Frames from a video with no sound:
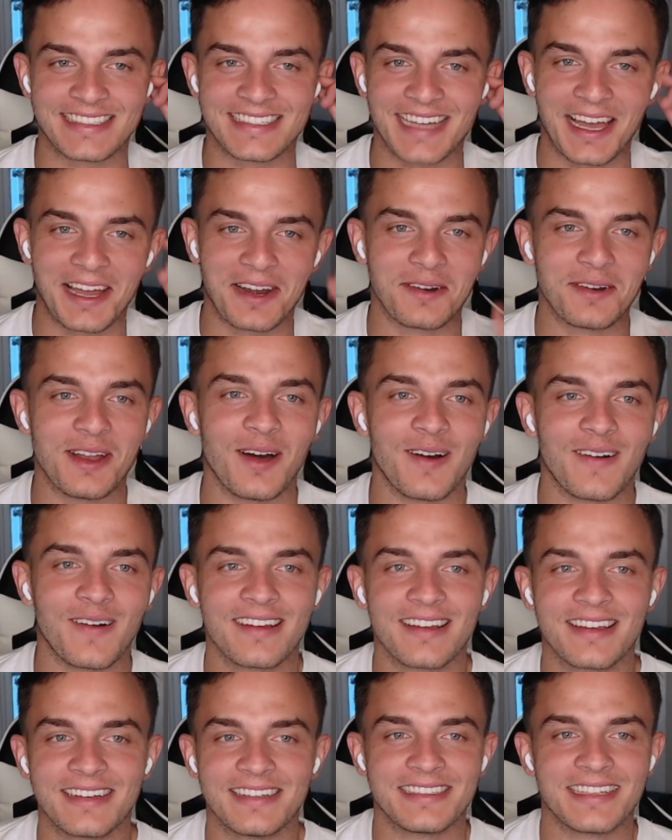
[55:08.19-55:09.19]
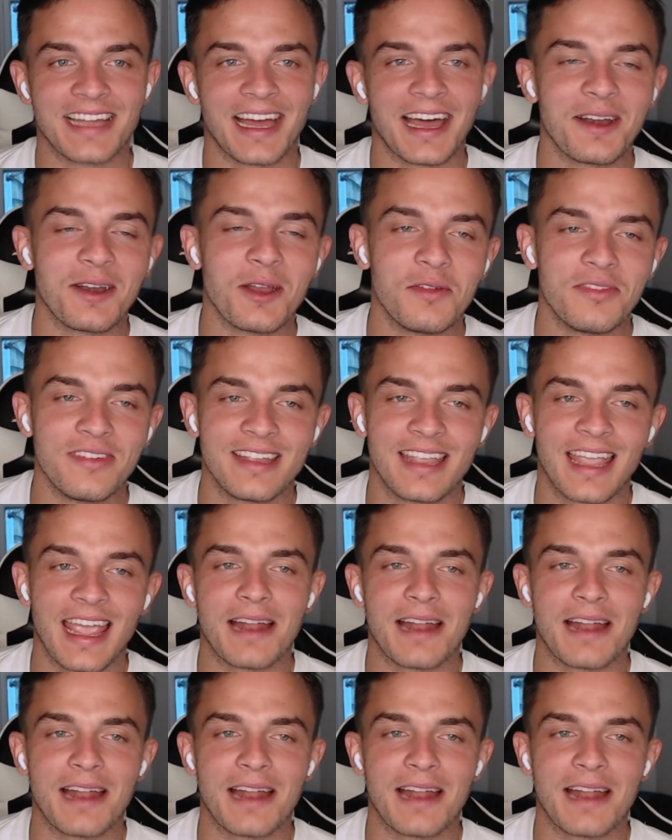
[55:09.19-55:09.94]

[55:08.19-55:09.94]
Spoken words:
I don't know, because I don't know if he can.